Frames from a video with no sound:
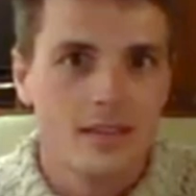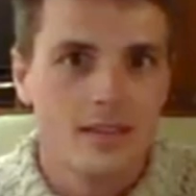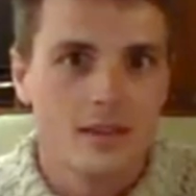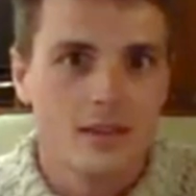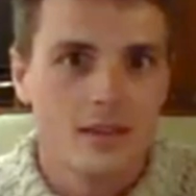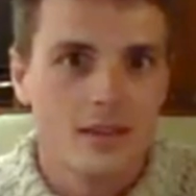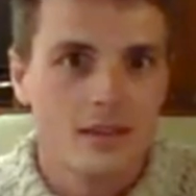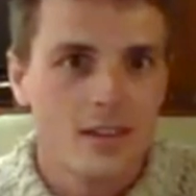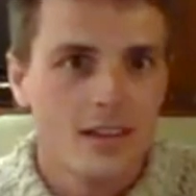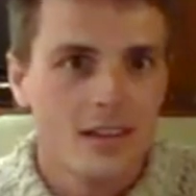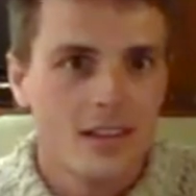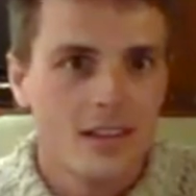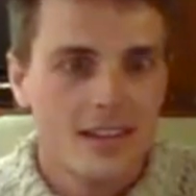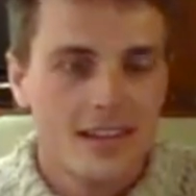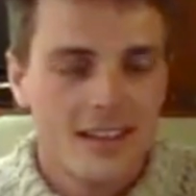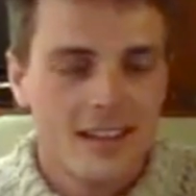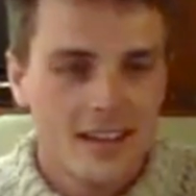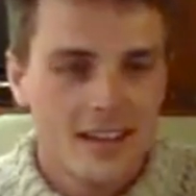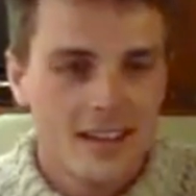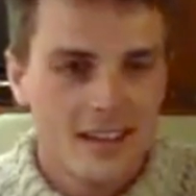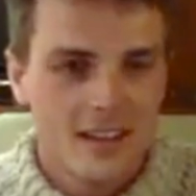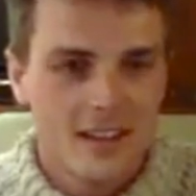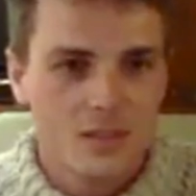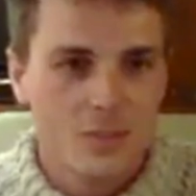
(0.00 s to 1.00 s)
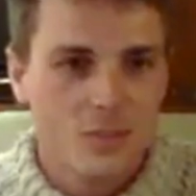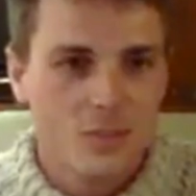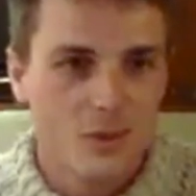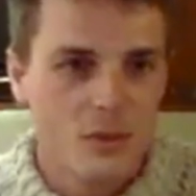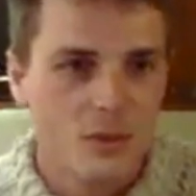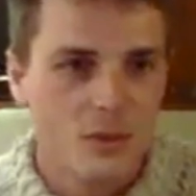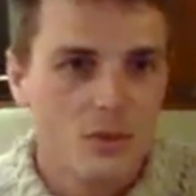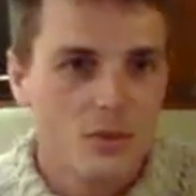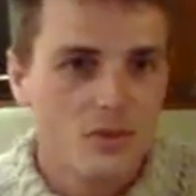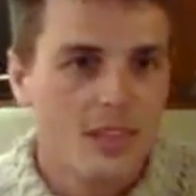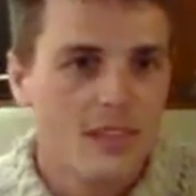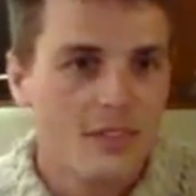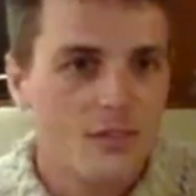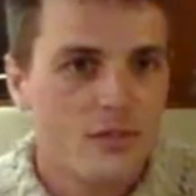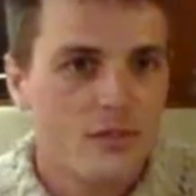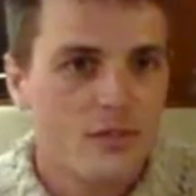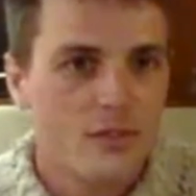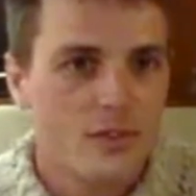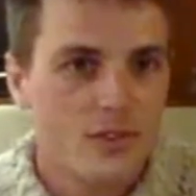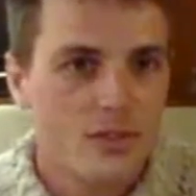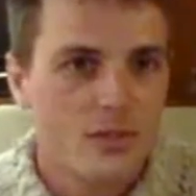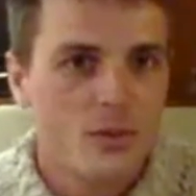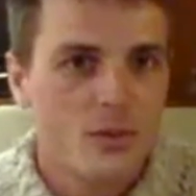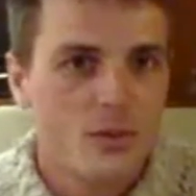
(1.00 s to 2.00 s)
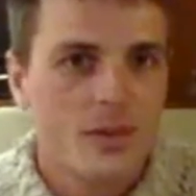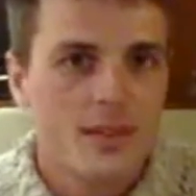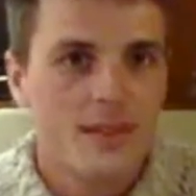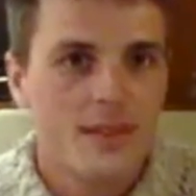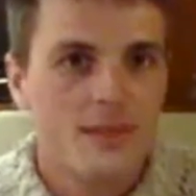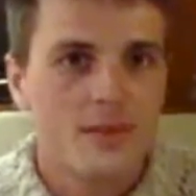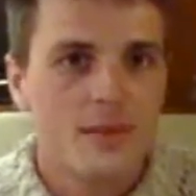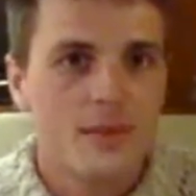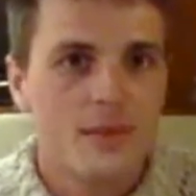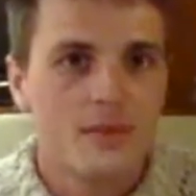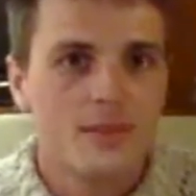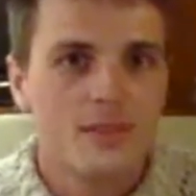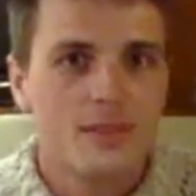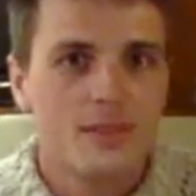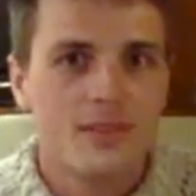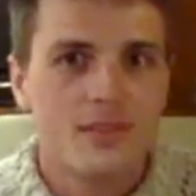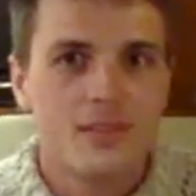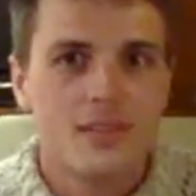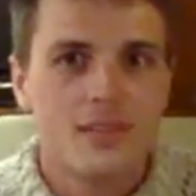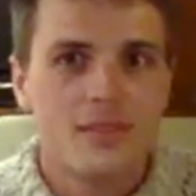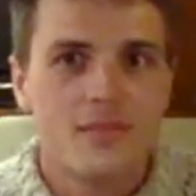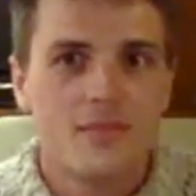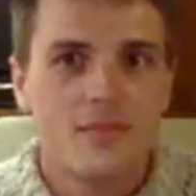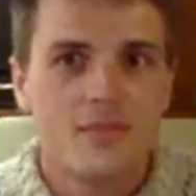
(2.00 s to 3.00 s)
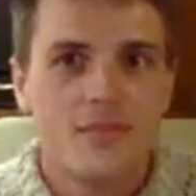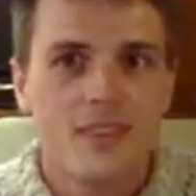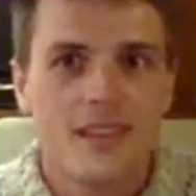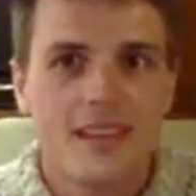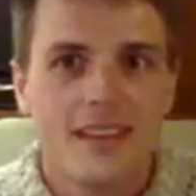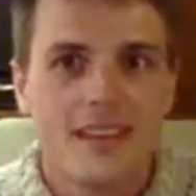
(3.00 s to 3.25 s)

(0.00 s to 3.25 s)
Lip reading: So I think it's pretty cool to have a virtual way to be able to